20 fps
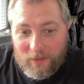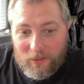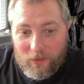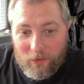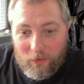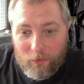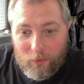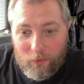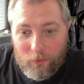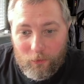
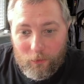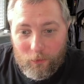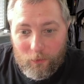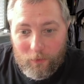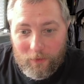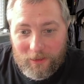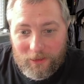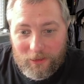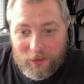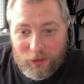
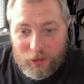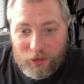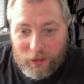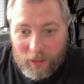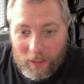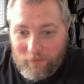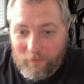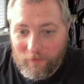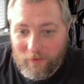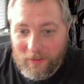So
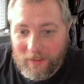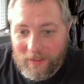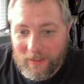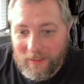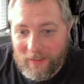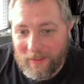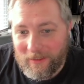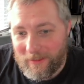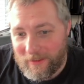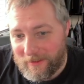
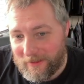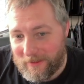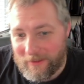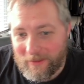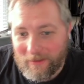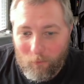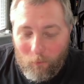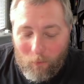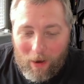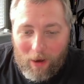generally,
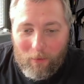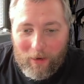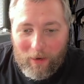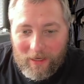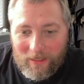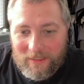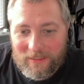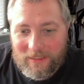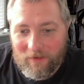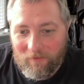wow,
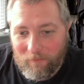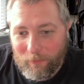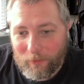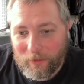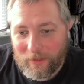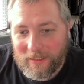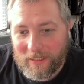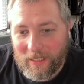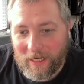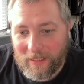
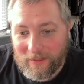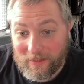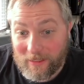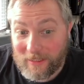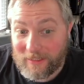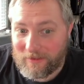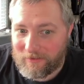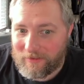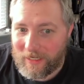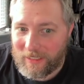87%.
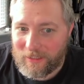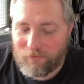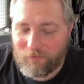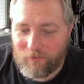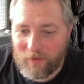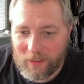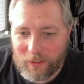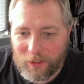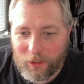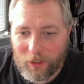So that's
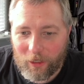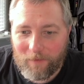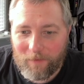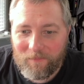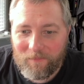really good.